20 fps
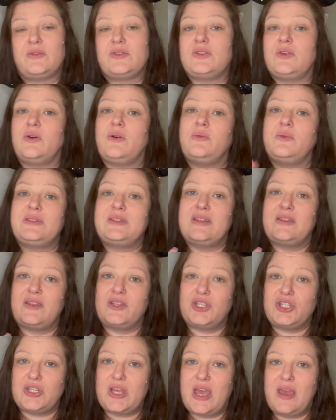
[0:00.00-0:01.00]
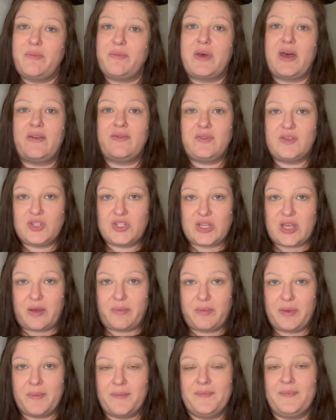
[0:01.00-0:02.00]
So it was in the shape of the
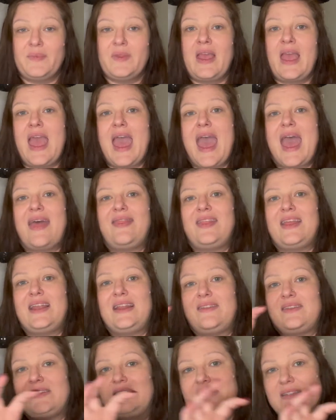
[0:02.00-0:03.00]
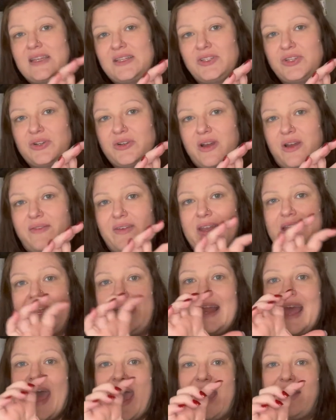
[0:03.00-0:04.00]
ship. And then in the center of it, it
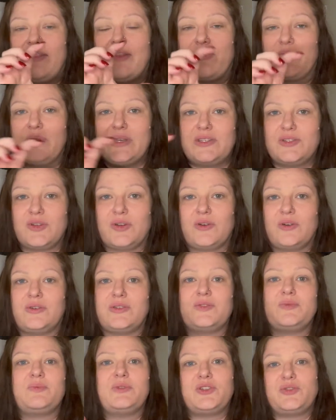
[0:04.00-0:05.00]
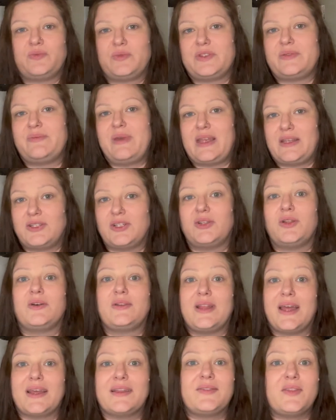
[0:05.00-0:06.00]
had 3 circles, which was made to look
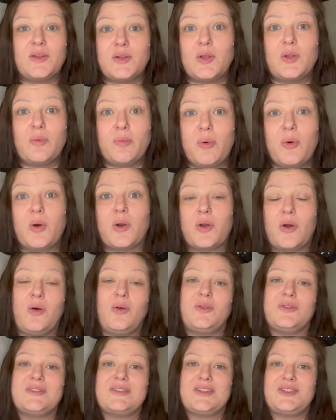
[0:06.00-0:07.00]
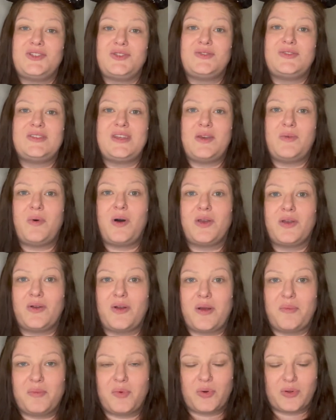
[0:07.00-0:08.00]
like the little portholes that you see while you're
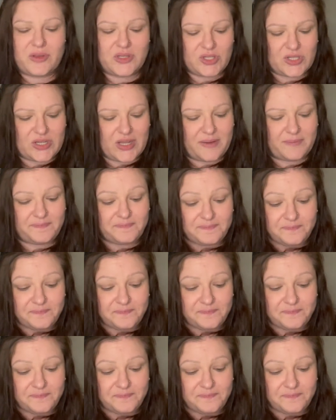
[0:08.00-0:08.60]
on board the ship.